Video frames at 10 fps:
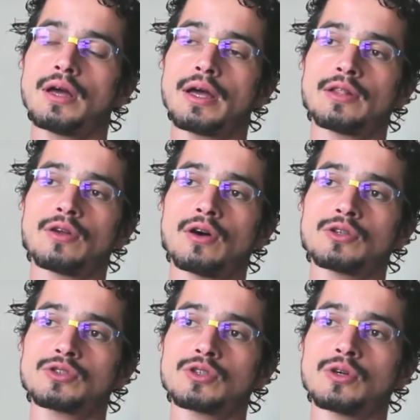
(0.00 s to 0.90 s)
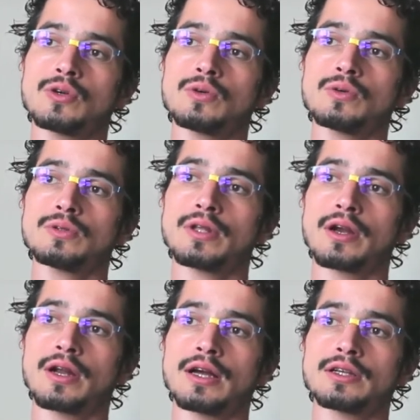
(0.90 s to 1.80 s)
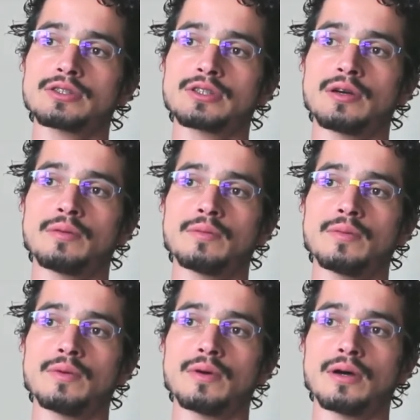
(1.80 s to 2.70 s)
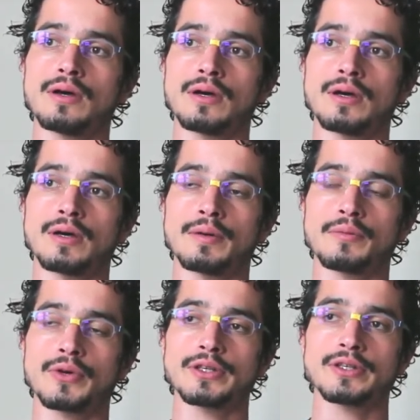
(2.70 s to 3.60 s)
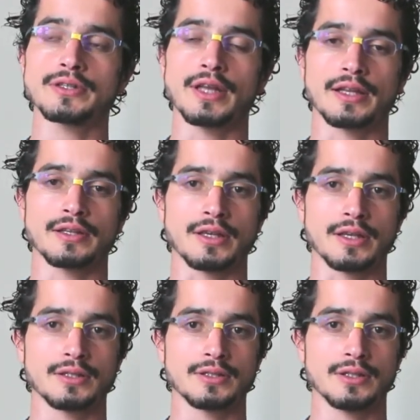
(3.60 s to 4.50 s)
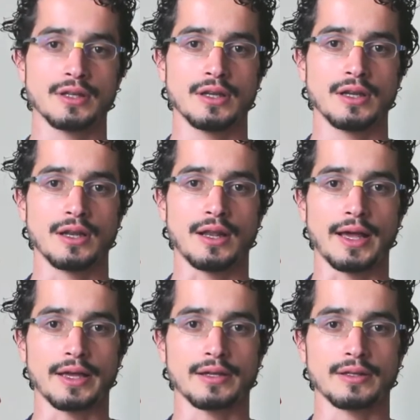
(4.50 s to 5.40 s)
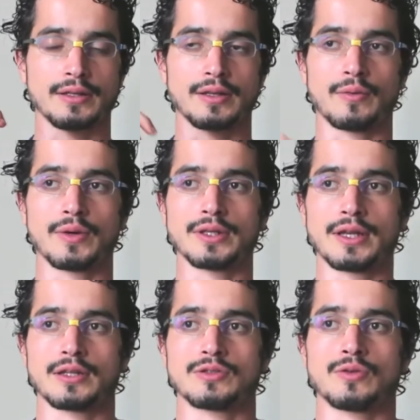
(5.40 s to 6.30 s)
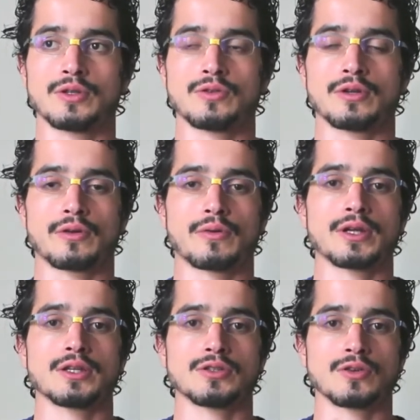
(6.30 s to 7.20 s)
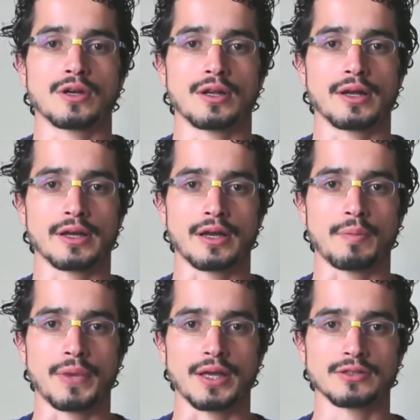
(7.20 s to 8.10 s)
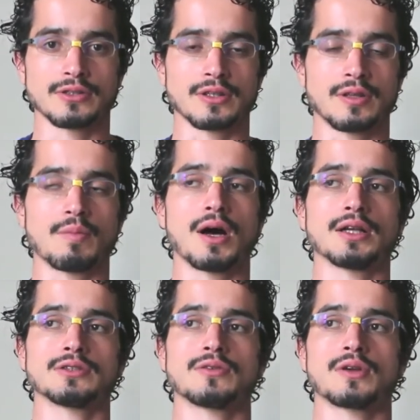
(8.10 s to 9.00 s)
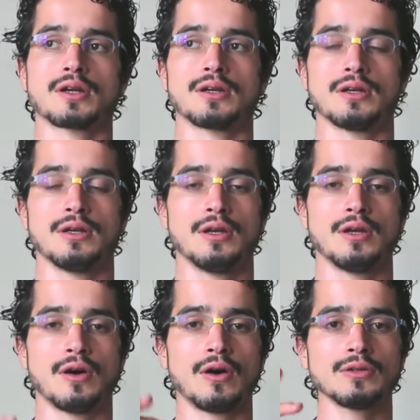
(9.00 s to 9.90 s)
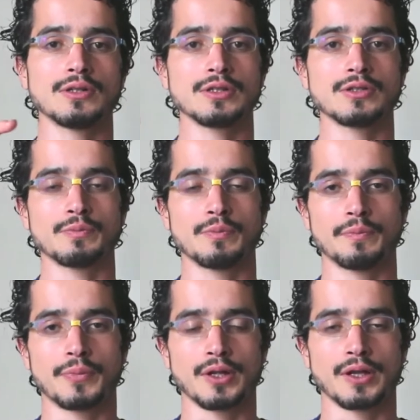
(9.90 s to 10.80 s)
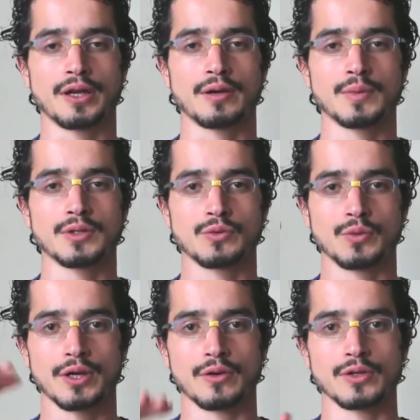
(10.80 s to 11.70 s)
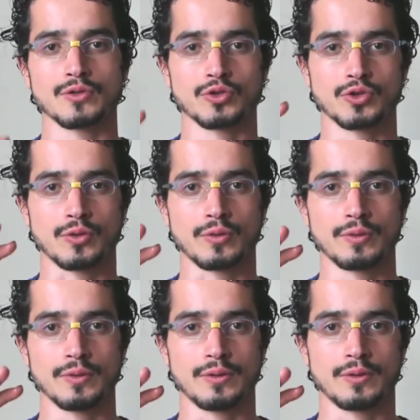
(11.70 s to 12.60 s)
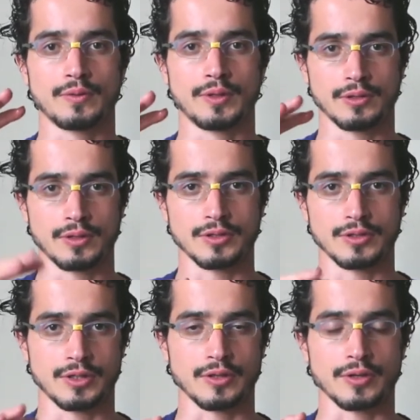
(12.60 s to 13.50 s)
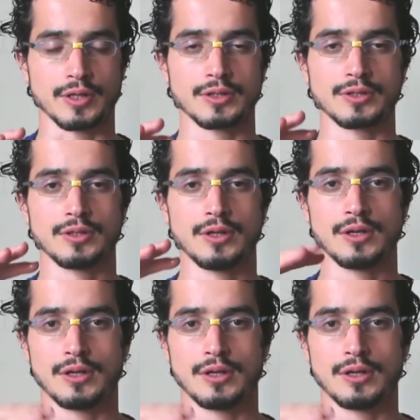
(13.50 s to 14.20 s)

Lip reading: And also there are some breathing techniques, like the one that is going to increase your lung capacity, the bhastrika. All these pranayamas we are going to show in this series